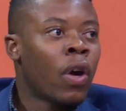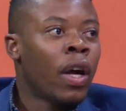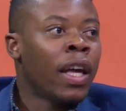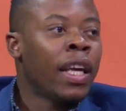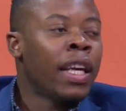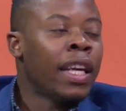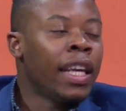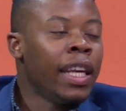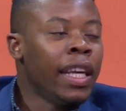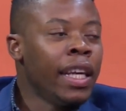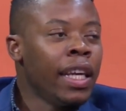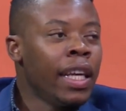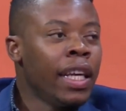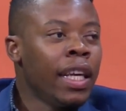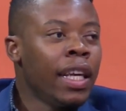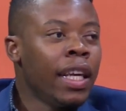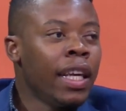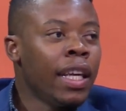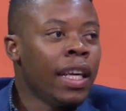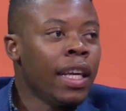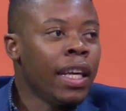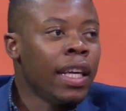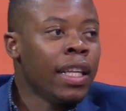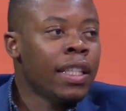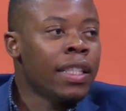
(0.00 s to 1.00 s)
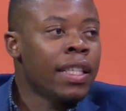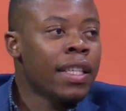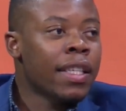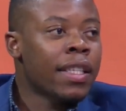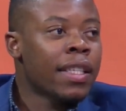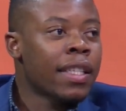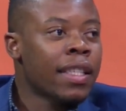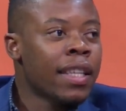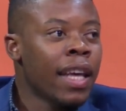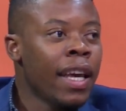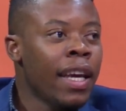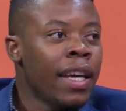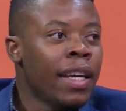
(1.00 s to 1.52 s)
It
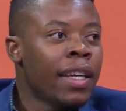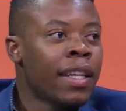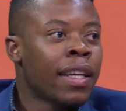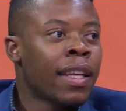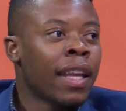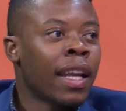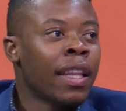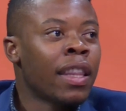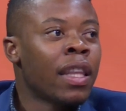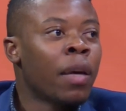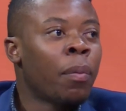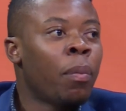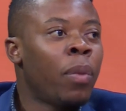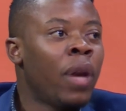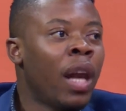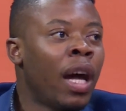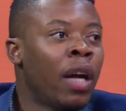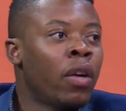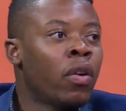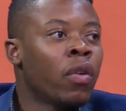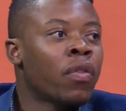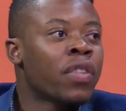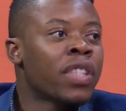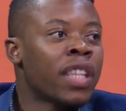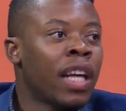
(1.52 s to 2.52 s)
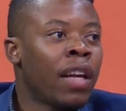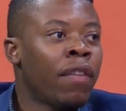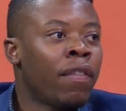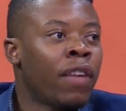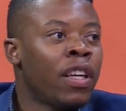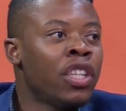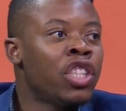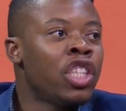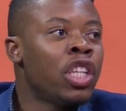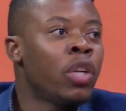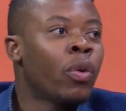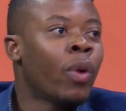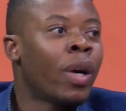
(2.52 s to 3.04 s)
is said that the plan of
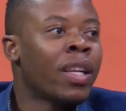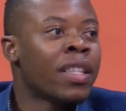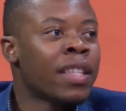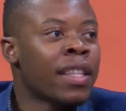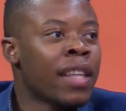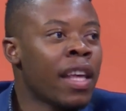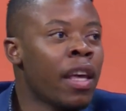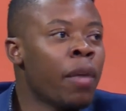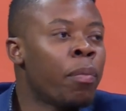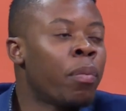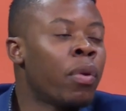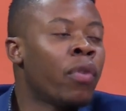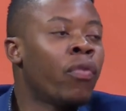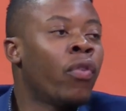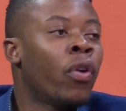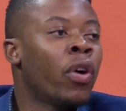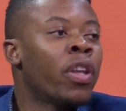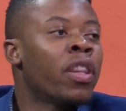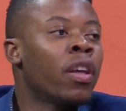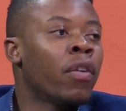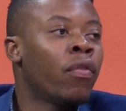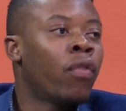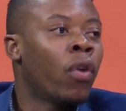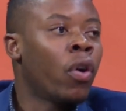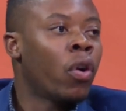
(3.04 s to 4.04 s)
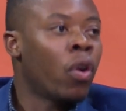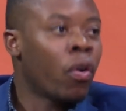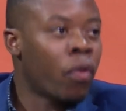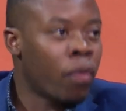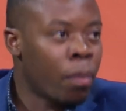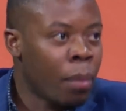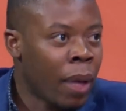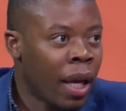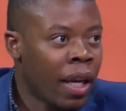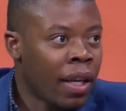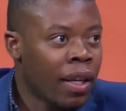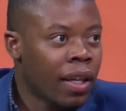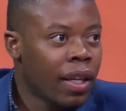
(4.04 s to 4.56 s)
salvation was there before the fall
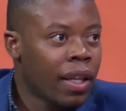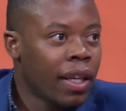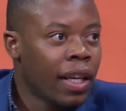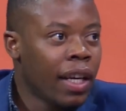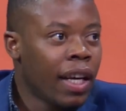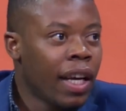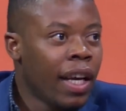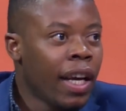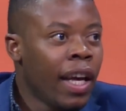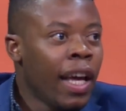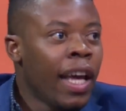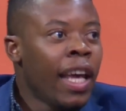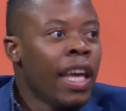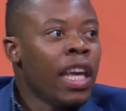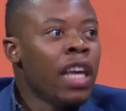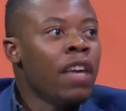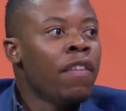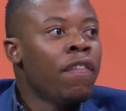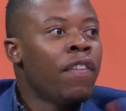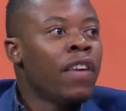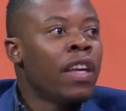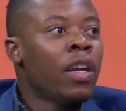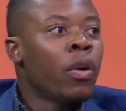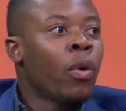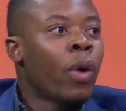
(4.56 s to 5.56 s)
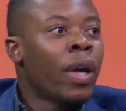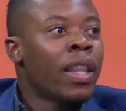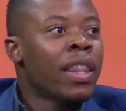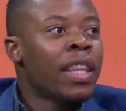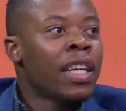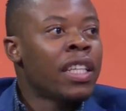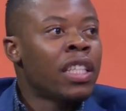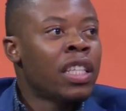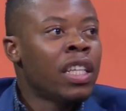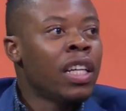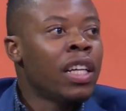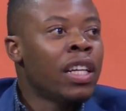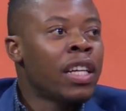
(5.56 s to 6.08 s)
of man. Even when
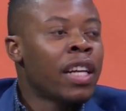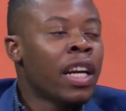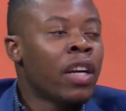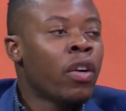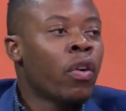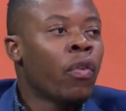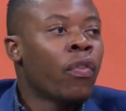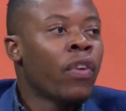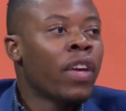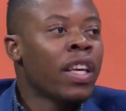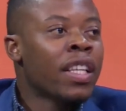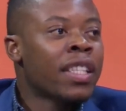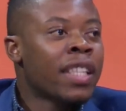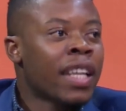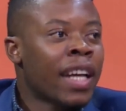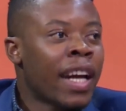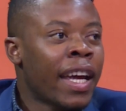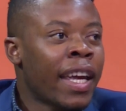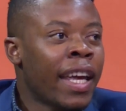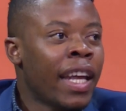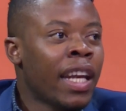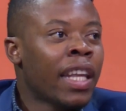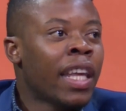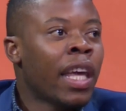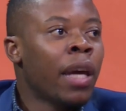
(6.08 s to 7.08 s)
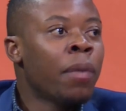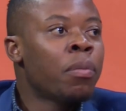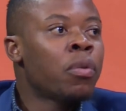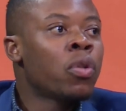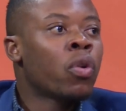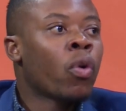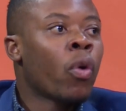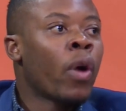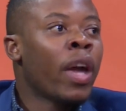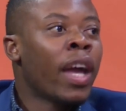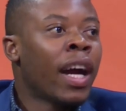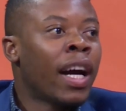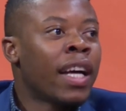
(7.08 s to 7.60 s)
the children of Israel
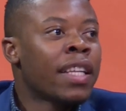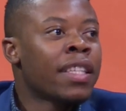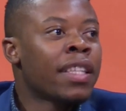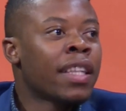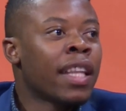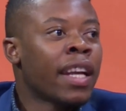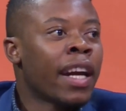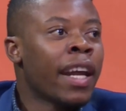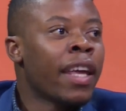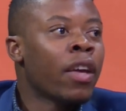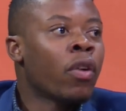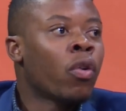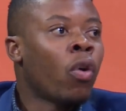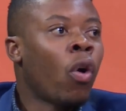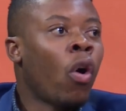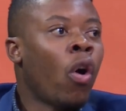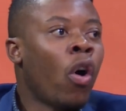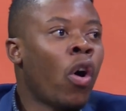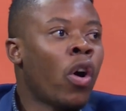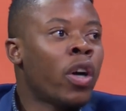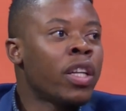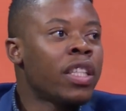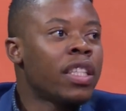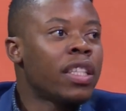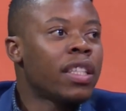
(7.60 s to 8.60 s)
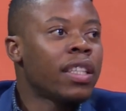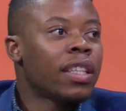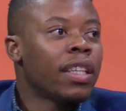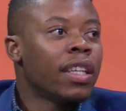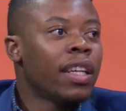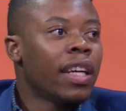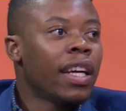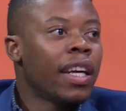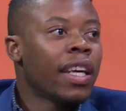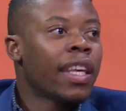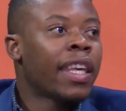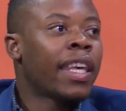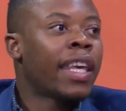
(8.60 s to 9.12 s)
kept going astray, God
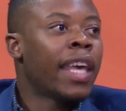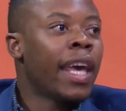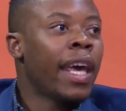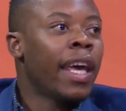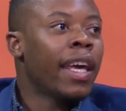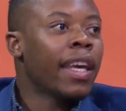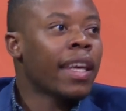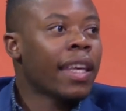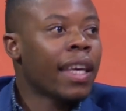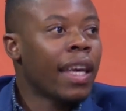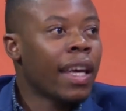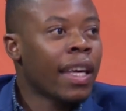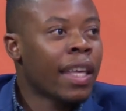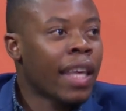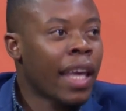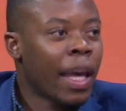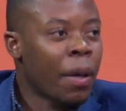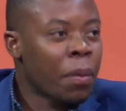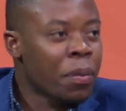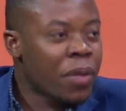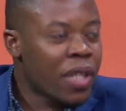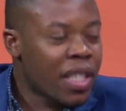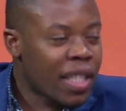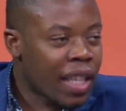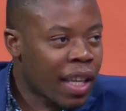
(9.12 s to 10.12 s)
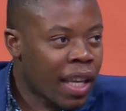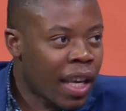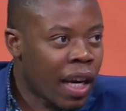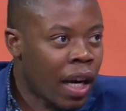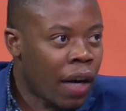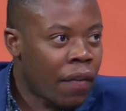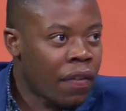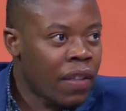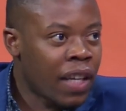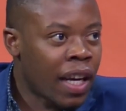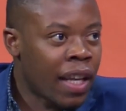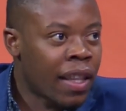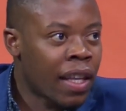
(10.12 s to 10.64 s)
kept seeking
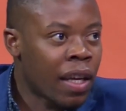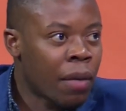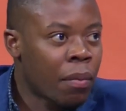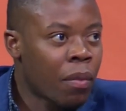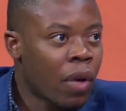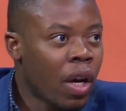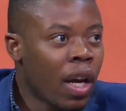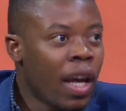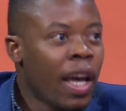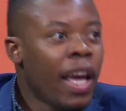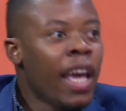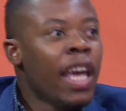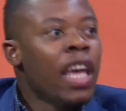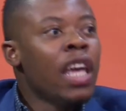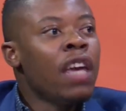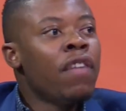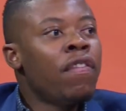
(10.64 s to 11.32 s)
after them.